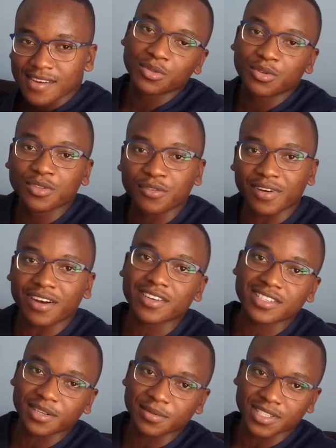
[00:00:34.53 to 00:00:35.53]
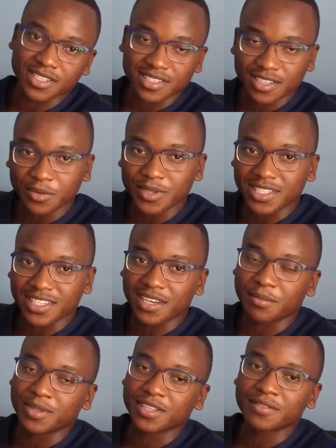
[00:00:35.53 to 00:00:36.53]
Through the various subjects that we did,
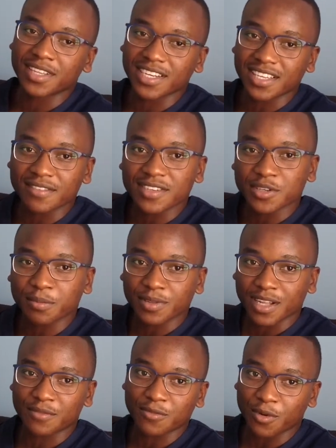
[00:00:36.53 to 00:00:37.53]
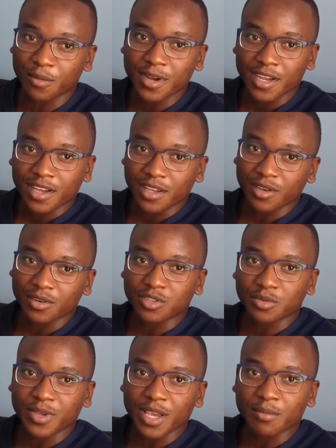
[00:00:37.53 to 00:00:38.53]
I believe that it gave us a platform,
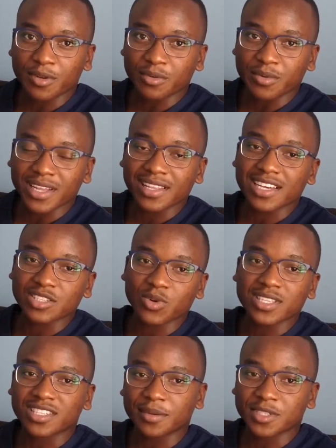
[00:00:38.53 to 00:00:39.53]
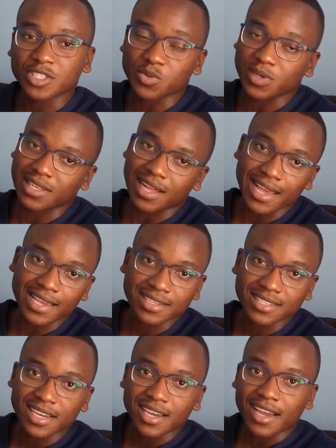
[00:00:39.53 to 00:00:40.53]
to be able to realize what subjects we
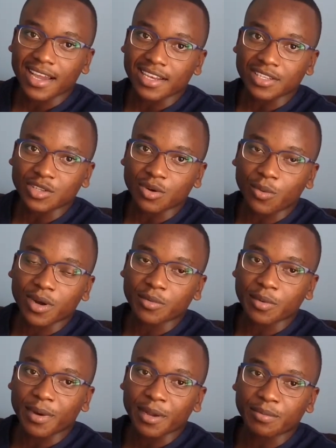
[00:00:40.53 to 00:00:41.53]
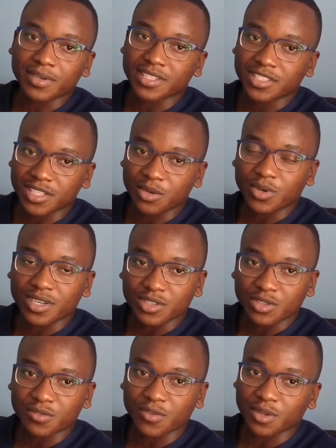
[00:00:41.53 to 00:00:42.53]
liked and, what we might potentially want to
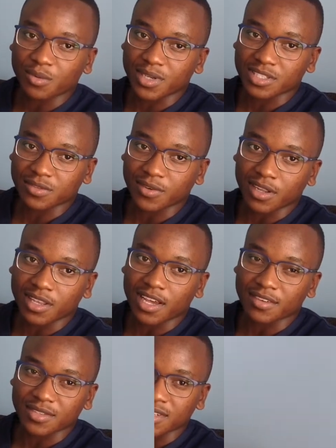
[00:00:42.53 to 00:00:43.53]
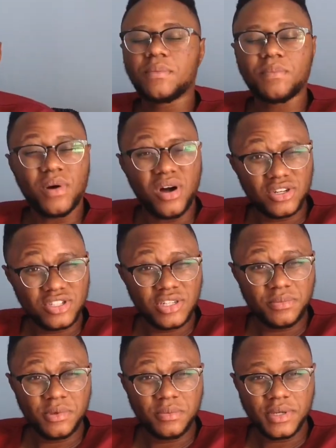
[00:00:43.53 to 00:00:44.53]
do for the rest of our lives. Say partially
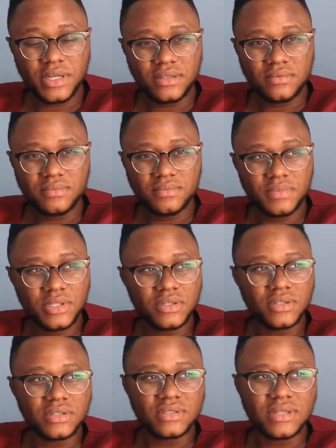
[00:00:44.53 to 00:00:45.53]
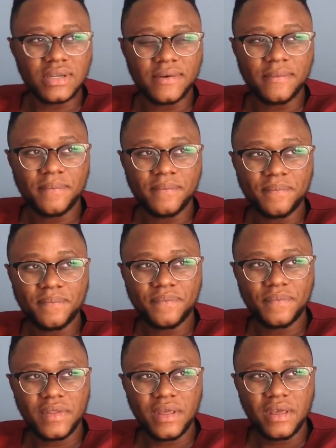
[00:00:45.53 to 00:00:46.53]
prepared because
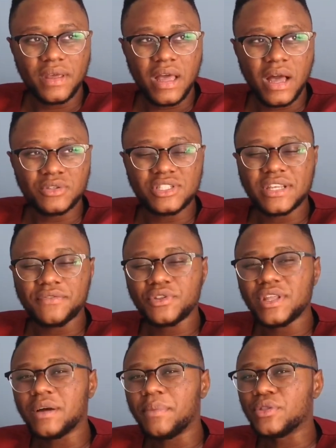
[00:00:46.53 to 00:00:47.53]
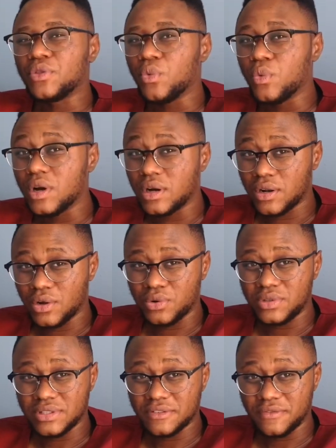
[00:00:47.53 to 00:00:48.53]
I'll just have to think about the
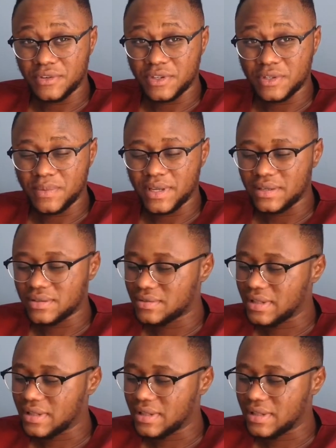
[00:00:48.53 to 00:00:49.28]
workload in the first place.